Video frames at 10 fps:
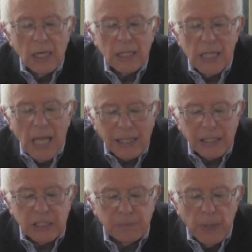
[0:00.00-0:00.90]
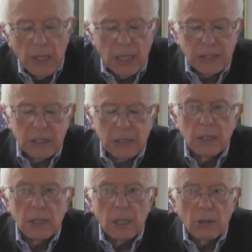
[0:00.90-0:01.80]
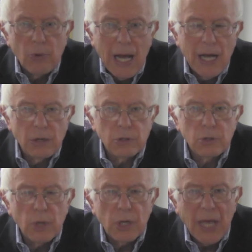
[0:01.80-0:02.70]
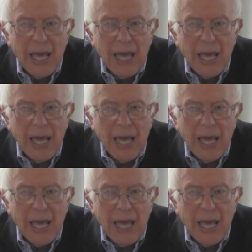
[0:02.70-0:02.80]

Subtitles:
not spin us around with